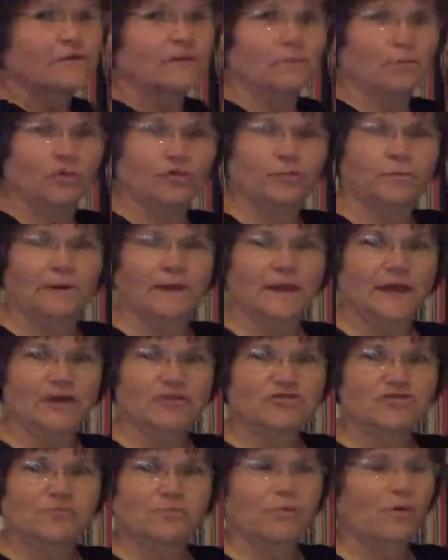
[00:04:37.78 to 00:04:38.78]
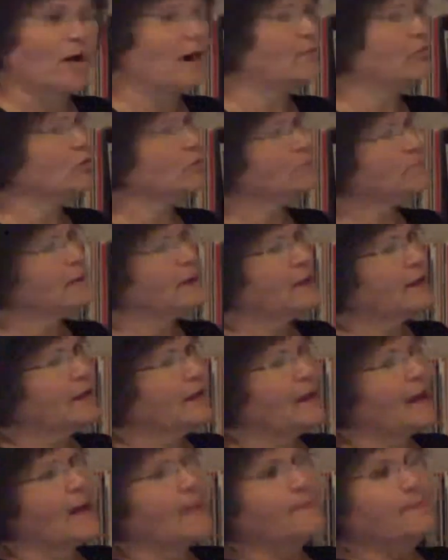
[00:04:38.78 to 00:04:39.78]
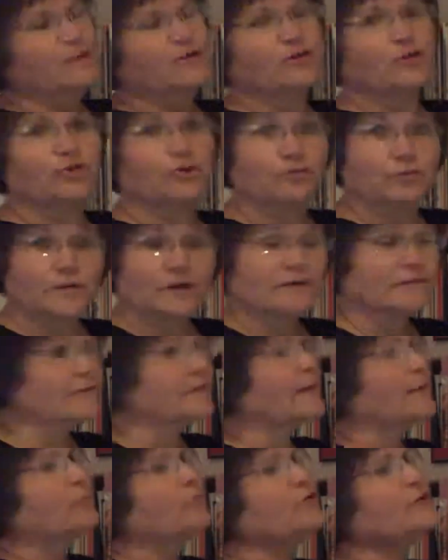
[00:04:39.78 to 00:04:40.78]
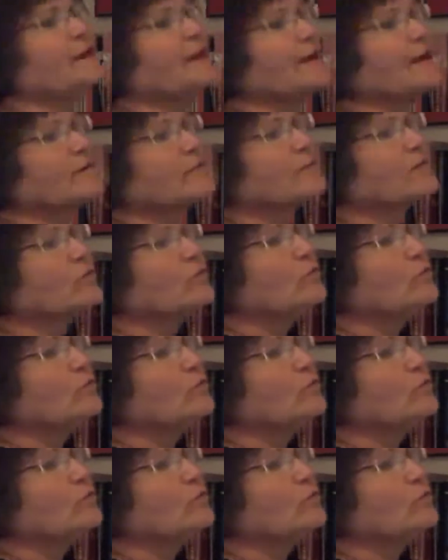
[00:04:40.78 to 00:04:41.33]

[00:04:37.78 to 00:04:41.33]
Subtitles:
multiplication problem, and the units that would cancel